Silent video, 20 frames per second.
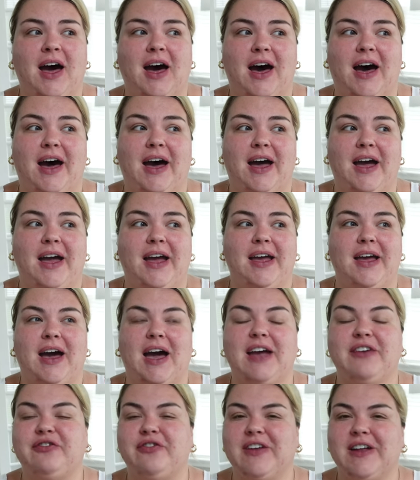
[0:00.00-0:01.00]
I,
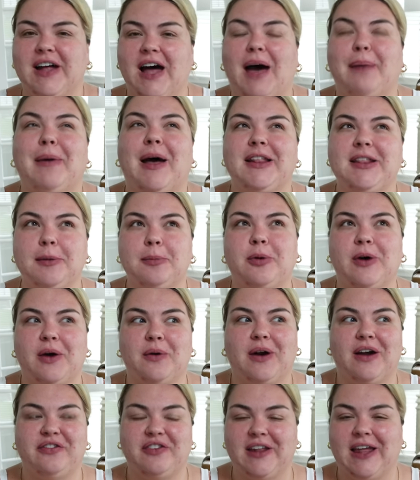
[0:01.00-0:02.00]
I feel, I'm at the point
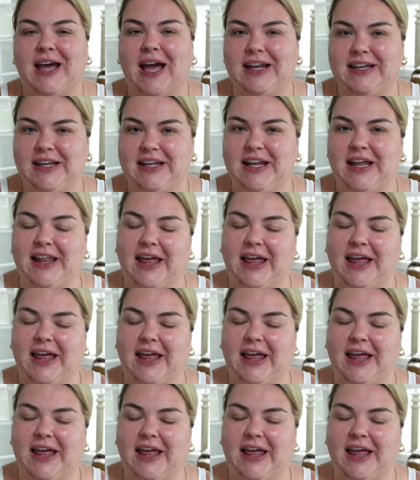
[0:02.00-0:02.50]
where I feel like I need it.